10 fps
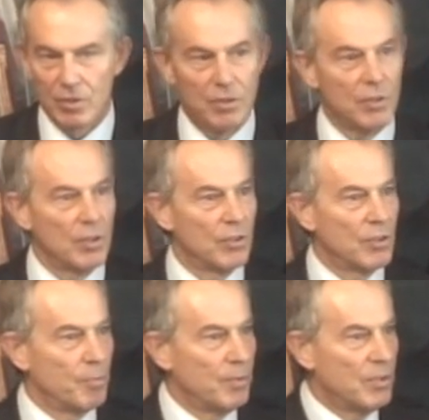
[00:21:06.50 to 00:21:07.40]

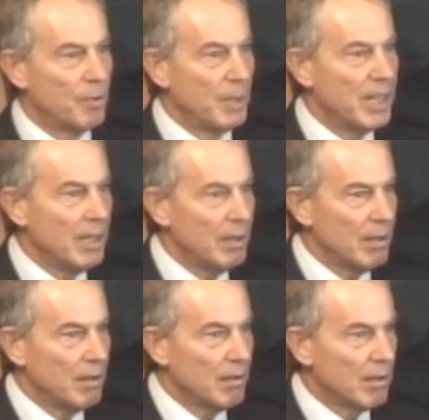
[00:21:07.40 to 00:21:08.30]
to be
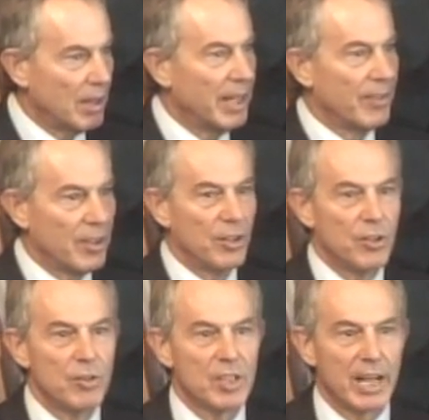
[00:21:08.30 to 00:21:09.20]
clear that a
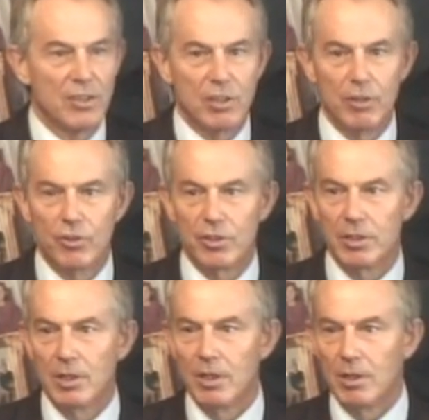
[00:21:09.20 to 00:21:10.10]
two-state
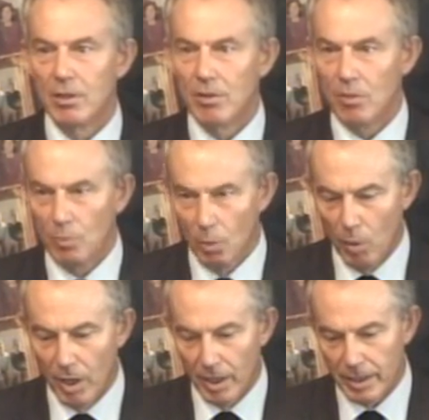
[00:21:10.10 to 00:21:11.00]
solution will
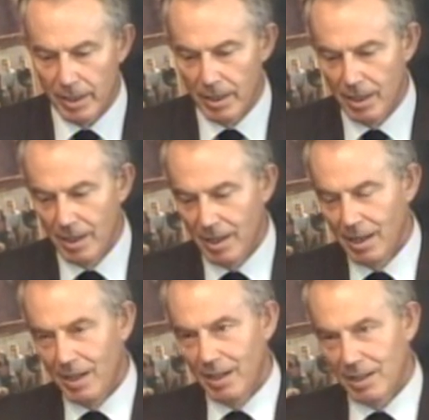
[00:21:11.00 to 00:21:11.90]
work.
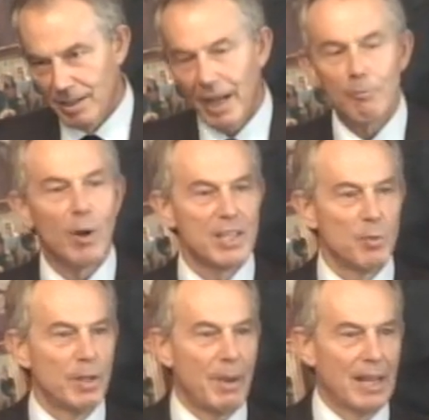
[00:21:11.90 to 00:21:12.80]
Likewise
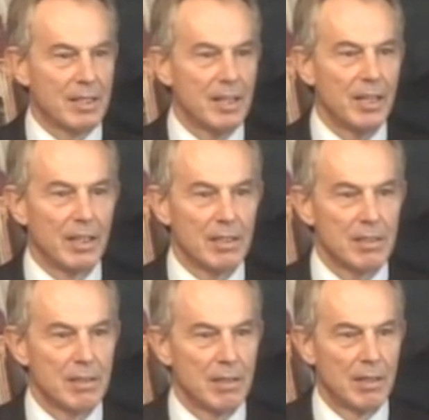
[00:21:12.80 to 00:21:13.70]
with the
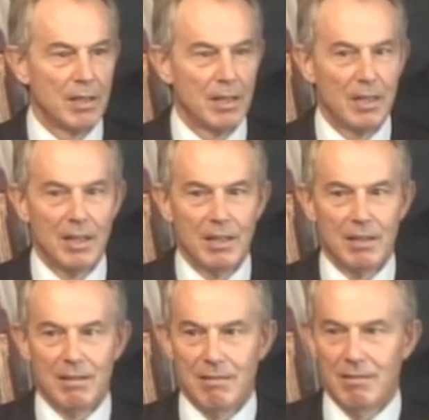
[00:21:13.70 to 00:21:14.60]
Palestinians,
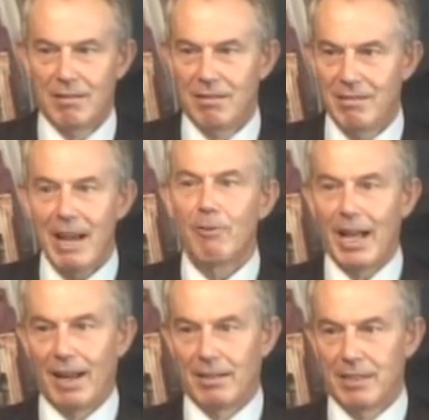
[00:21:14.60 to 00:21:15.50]
their
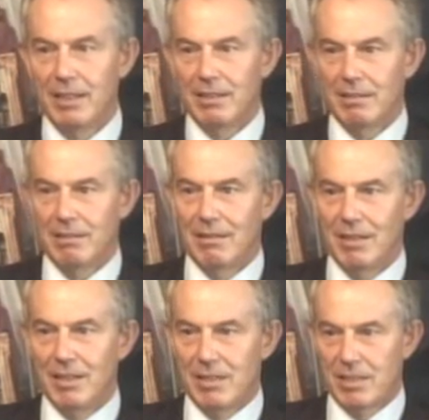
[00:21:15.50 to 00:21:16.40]
reality
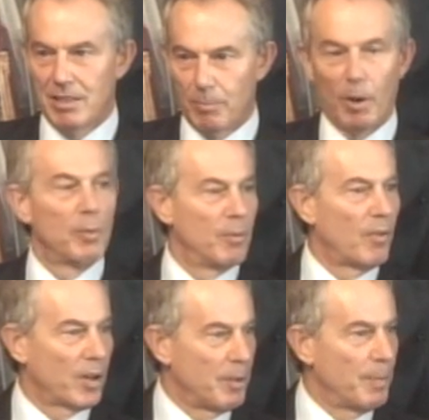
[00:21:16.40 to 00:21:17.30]
is the problem of
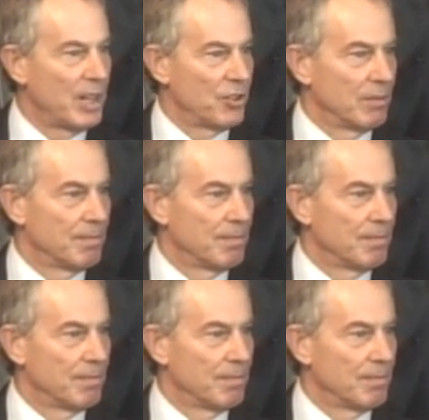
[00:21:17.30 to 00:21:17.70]
occupation.